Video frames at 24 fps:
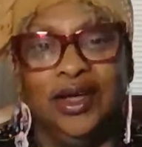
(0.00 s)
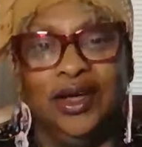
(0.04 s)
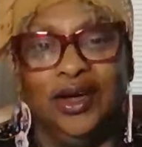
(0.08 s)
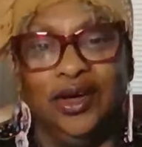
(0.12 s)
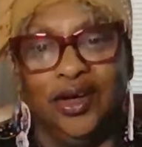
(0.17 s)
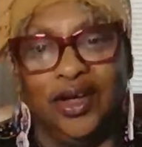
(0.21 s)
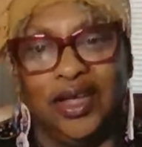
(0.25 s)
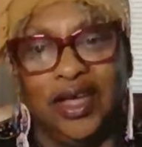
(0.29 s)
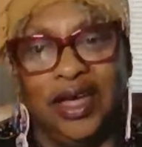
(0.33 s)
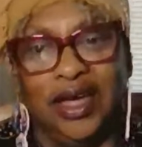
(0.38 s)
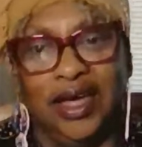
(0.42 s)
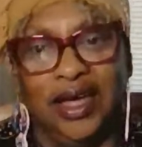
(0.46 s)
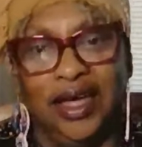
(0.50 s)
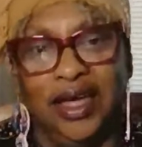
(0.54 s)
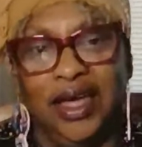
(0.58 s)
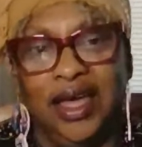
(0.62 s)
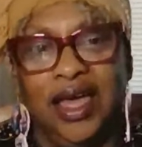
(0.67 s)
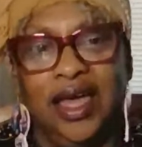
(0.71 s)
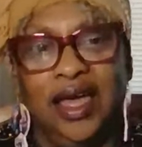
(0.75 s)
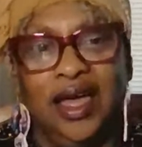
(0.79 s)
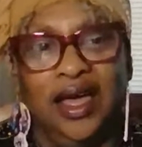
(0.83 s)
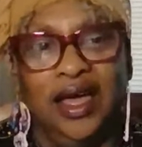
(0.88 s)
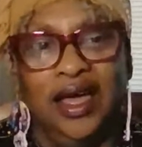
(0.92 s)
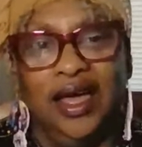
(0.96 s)
Okay,
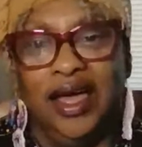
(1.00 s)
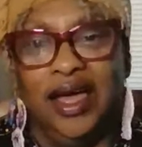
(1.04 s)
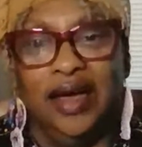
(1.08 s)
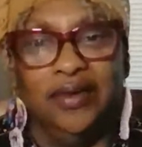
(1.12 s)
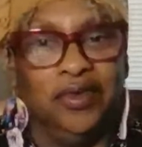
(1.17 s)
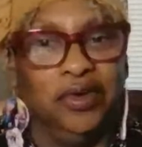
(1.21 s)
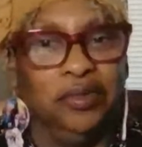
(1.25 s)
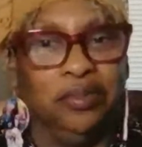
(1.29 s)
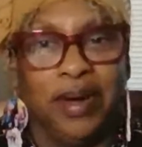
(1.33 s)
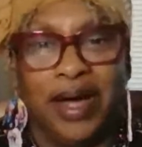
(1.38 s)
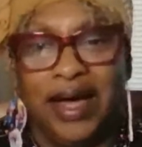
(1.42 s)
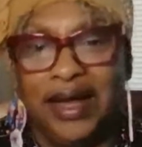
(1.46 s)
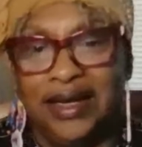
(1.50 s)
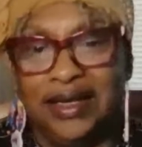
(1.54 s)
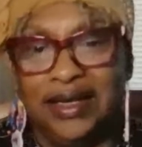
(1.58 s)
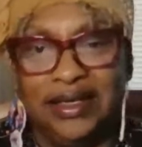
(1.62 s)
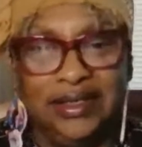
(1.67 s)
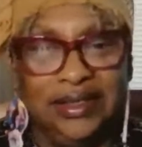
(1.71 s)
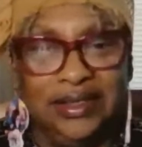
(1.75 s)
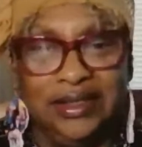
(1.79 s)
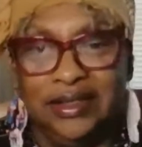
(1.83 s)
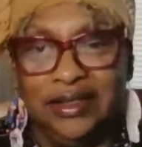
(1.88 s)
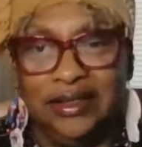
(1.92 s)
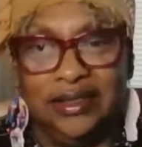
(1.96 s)
everybody
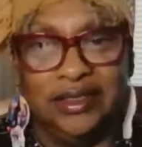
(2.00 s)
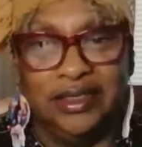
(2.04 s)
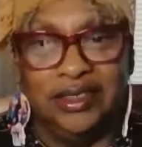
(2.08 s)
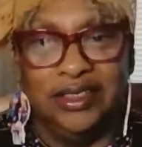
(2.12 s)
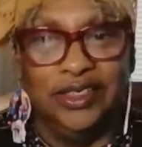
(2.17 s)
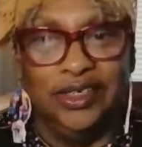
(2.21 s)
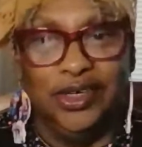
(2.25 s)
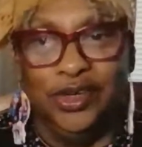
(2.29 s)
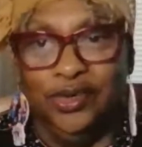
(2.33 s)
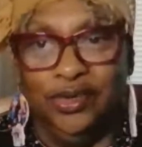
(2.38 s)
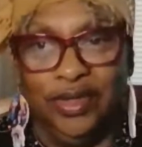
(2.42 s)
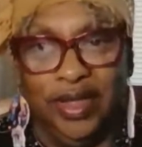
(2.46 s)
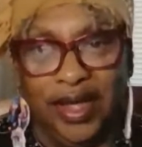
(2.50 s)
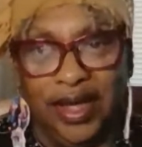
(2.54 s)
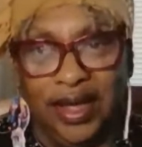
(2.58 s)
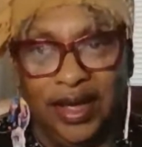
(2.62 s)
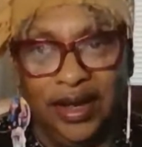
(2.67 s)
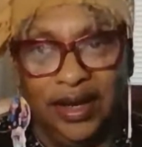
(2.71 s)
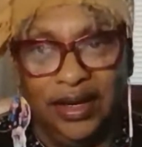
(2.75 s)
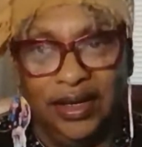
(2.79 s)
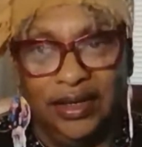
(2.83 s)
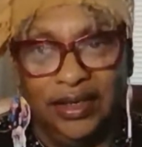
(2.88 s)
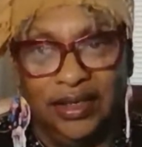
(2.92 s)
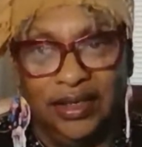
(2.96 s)
couldn't do that.